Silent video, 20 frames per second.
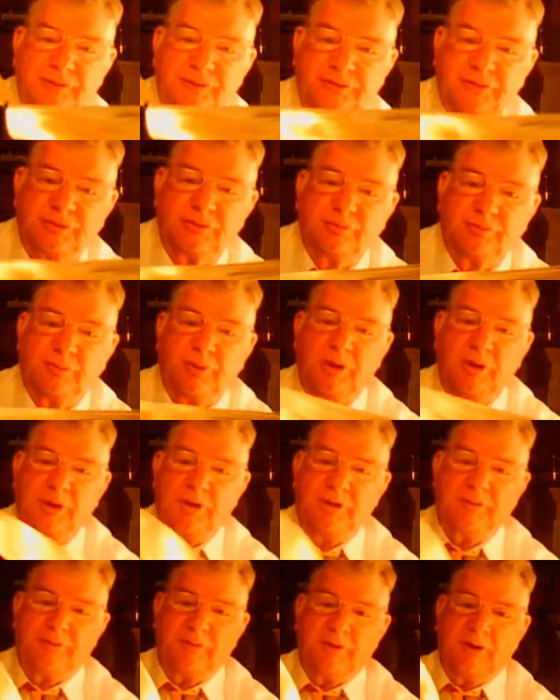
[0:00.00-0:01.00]
This is
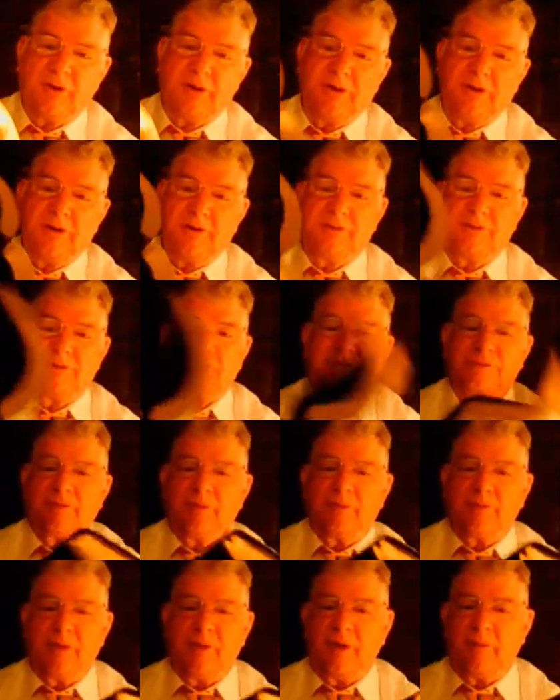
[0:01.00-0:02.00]
mine right here. This is
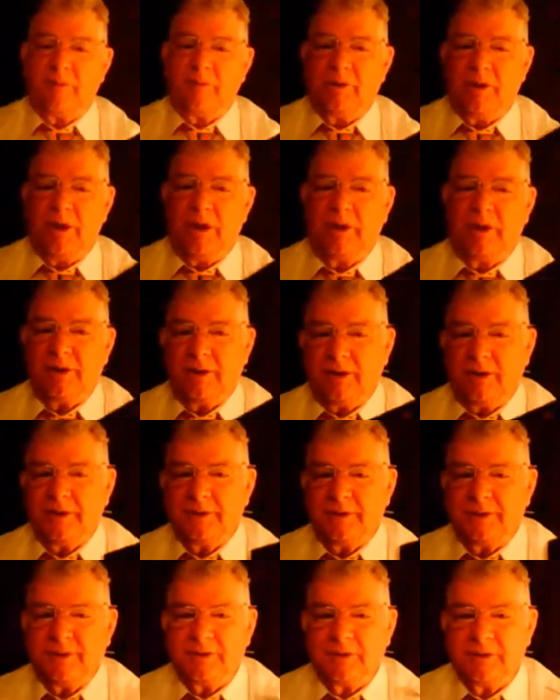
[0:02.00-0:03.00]
the Bible I
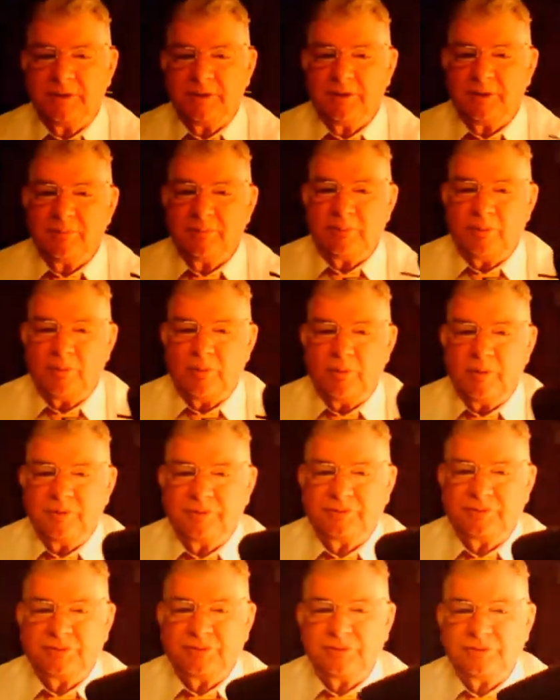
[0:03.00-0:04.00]
like. My
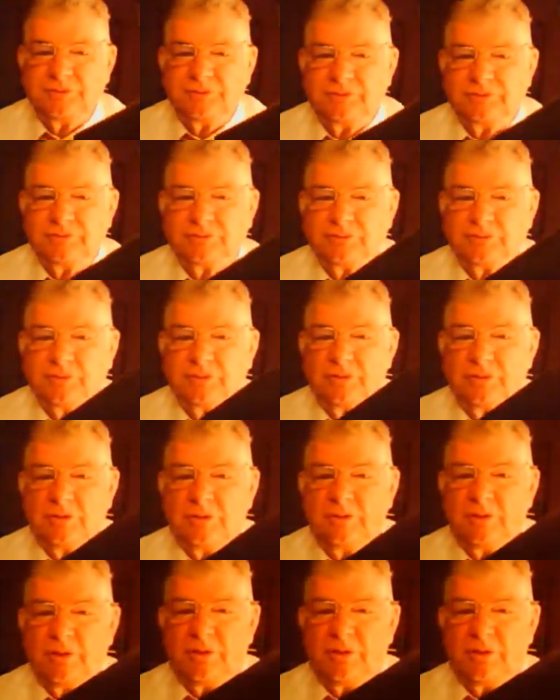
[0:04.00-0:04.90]
wife says it's a little